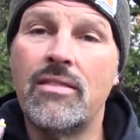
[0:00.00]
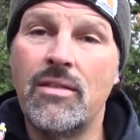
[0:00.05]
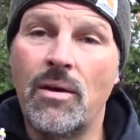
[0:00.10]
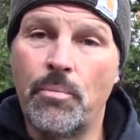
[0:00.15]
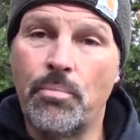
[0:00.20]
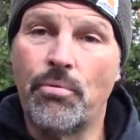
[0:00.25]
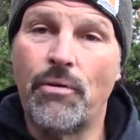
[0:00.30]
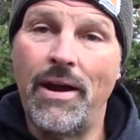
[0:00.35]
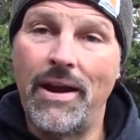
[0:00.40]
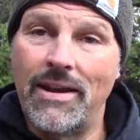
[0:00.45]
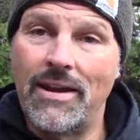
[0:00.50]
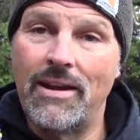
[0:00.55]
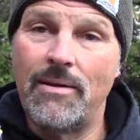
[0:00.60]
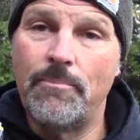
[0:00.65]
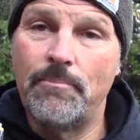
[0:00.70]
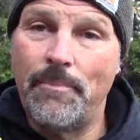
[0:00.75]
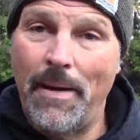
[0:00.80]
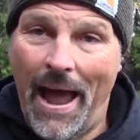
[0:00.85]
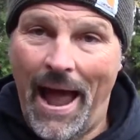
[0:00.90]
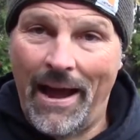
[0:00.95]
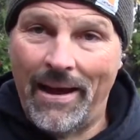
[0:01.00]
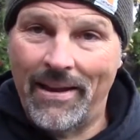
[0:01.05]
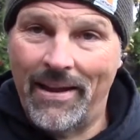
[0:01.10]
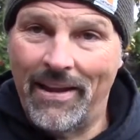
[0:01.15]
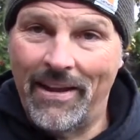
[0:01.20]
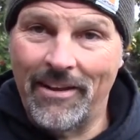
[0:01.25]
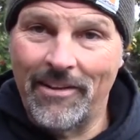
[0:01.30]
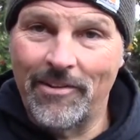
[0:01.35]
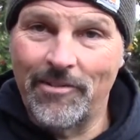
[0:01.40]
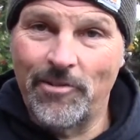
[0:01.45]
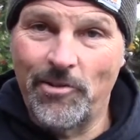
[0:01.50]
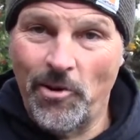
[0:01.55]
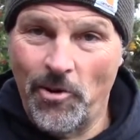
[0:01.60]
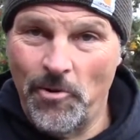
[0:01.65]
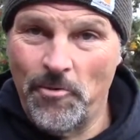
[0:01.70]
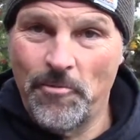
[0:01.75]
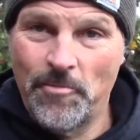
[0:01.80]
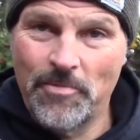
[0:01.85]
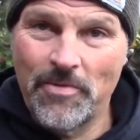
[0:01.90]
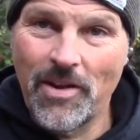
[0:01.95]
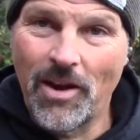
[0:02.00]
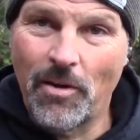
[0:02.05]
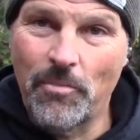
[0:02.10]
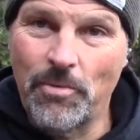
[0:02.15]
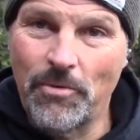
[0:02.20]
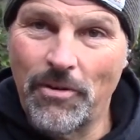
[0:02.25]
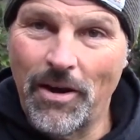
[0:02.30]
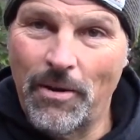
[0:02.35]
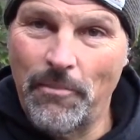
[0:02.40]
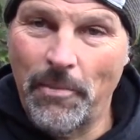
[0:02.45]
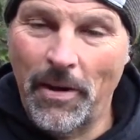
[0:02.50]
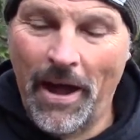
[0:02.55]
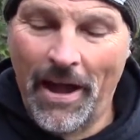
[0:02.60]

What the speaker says: the braided backing. So I'll be right